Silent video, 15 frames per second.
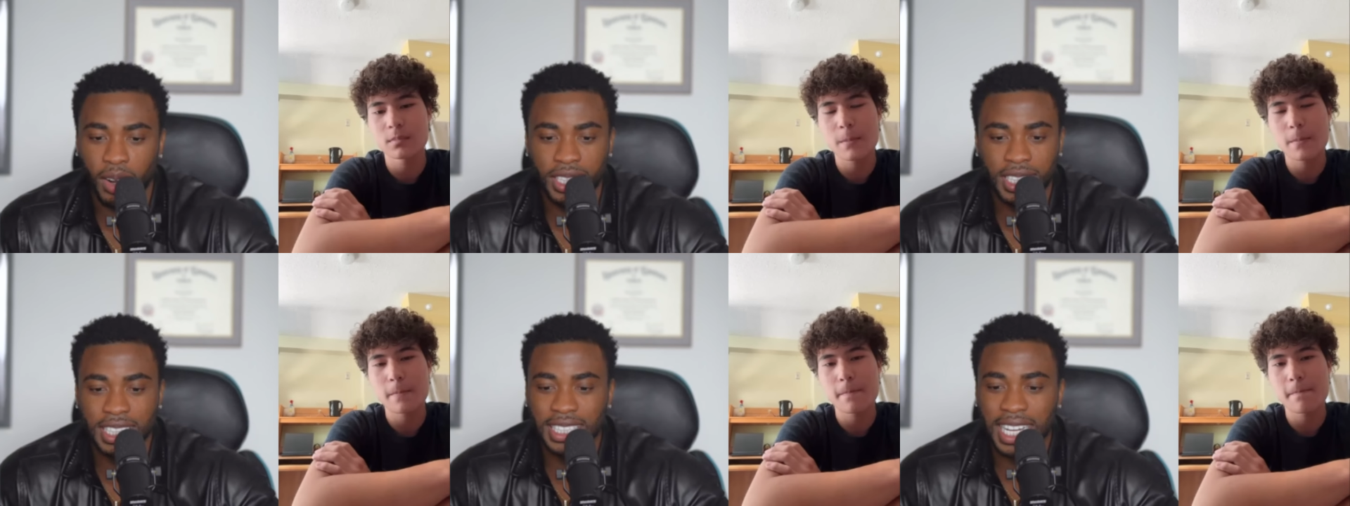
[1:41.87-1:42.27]

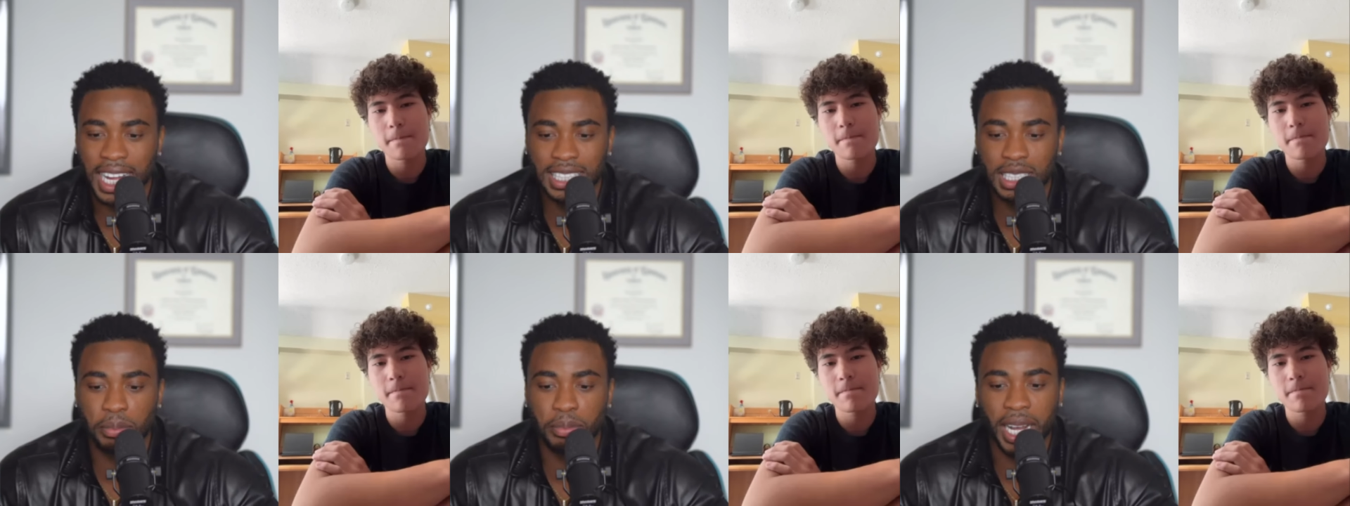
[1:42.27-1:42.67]
Speaker 1: This is
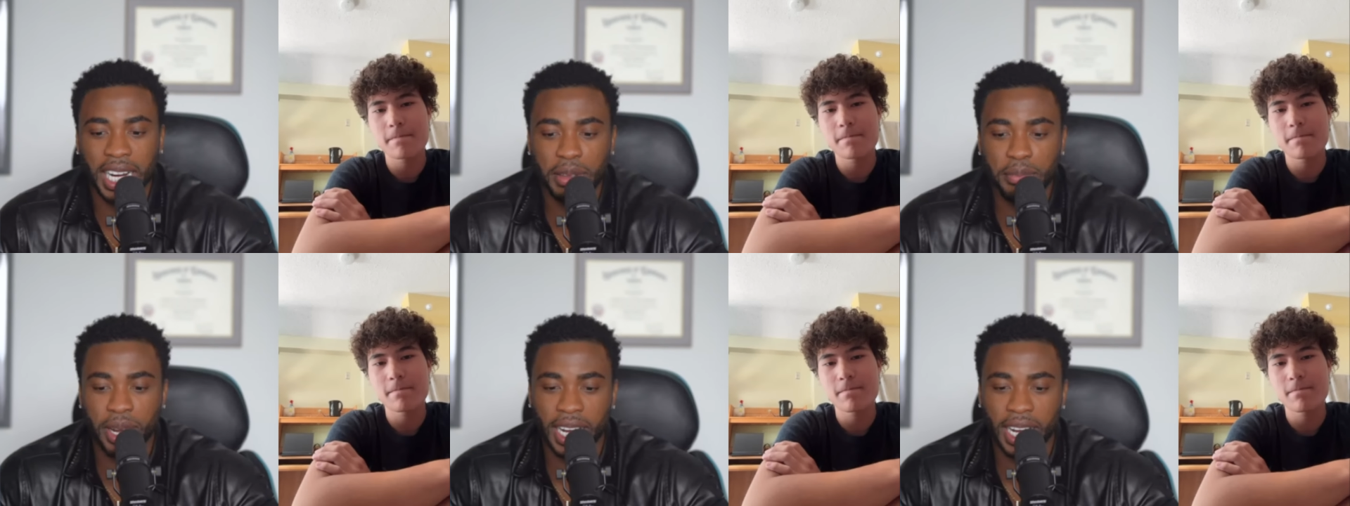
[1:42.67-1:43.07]
not your
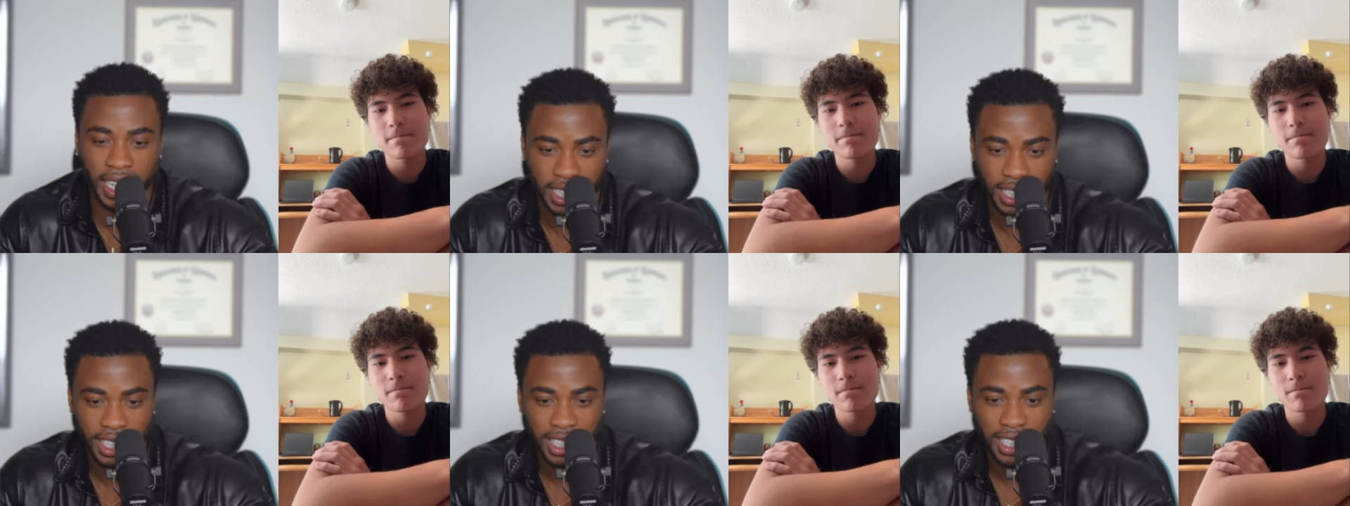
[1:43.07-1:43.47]
buddy buddy.
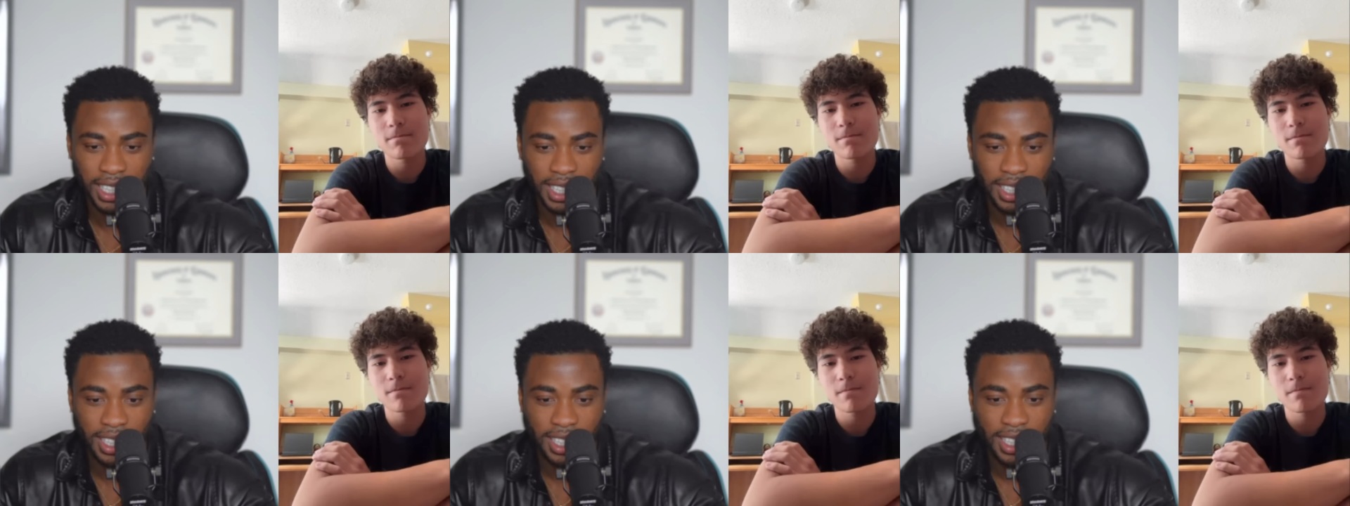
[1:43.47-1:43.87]

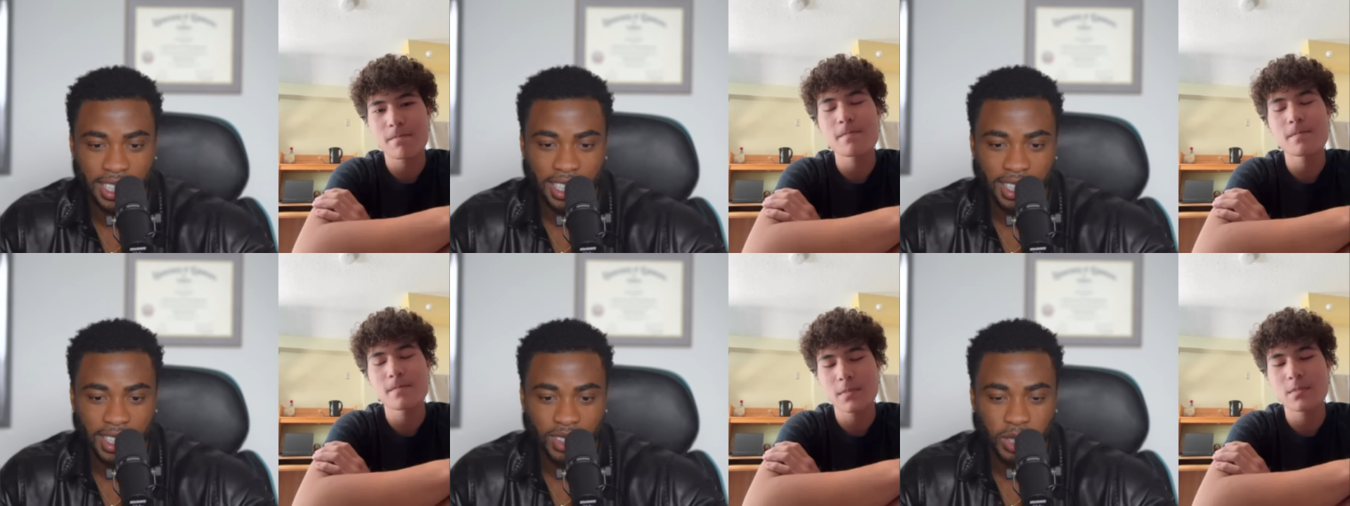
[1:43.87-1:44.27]

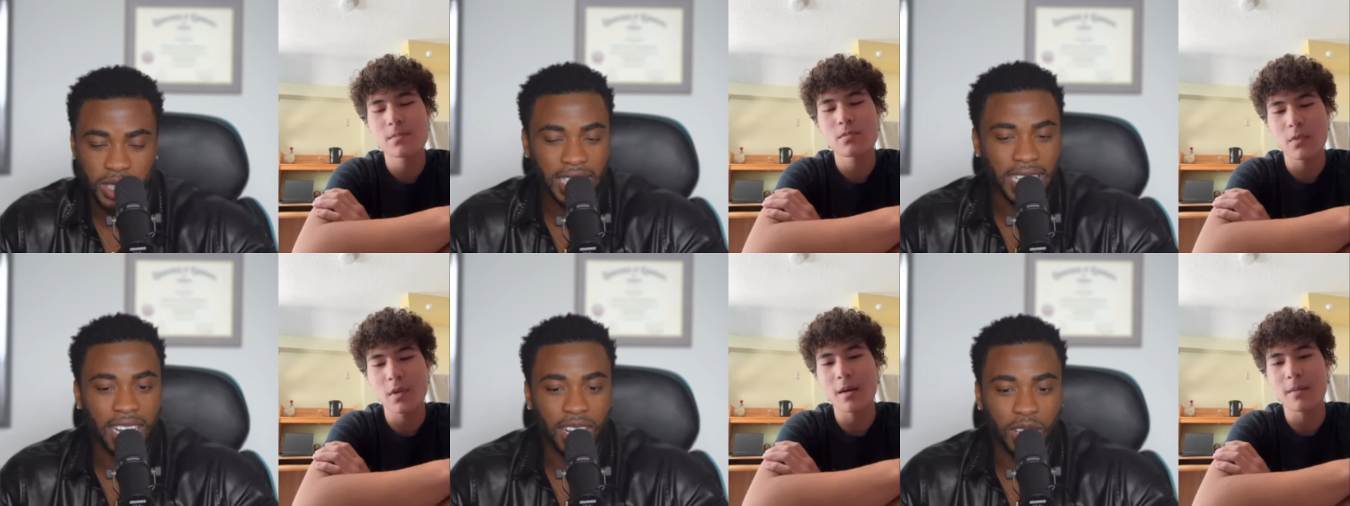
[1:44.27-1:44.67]
What
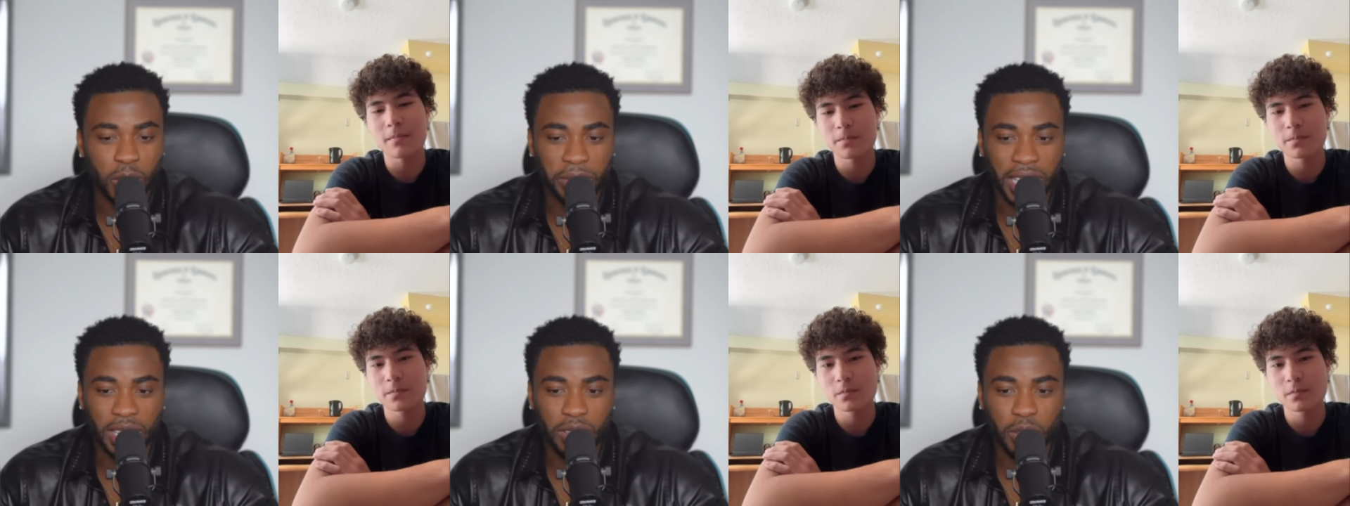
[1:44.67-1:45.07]
the hell you
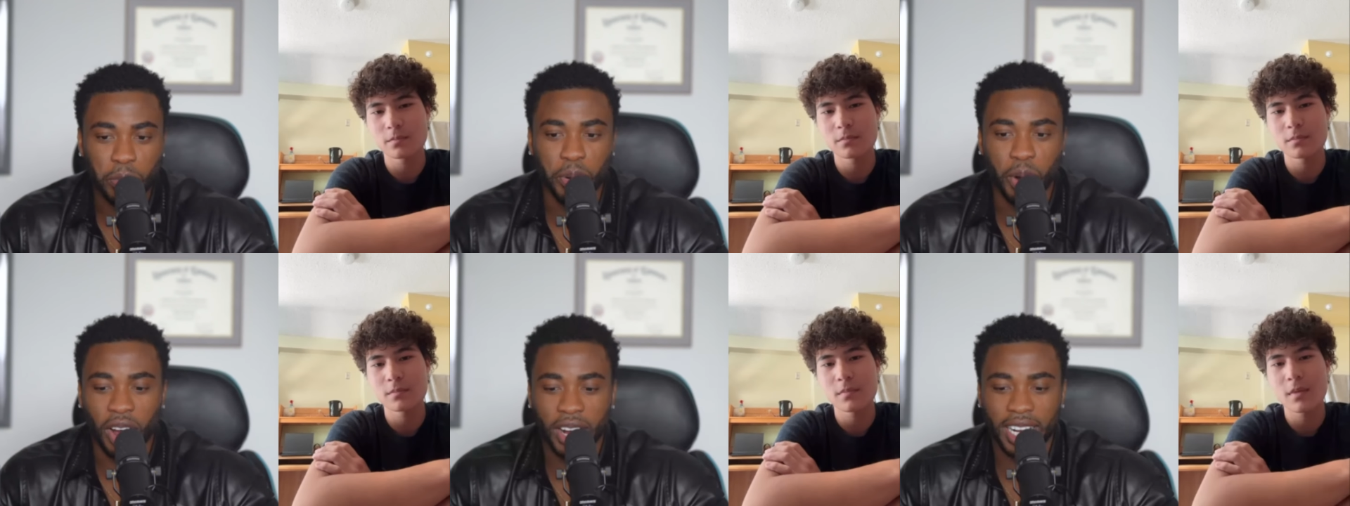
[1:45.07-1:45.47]
mean you
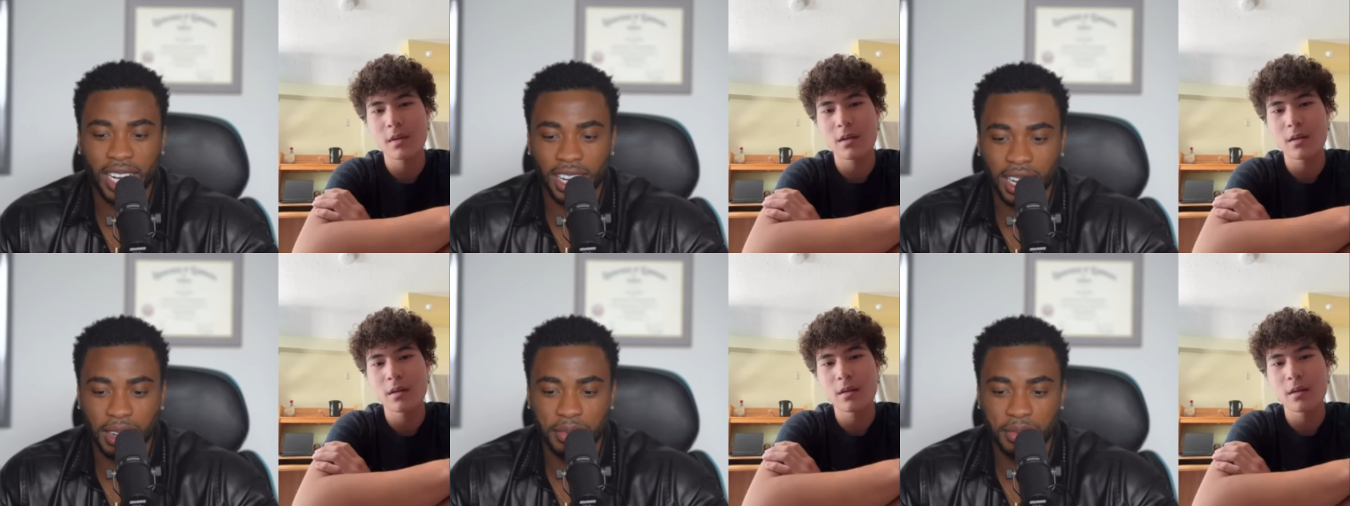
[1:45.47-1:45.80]
brought it up?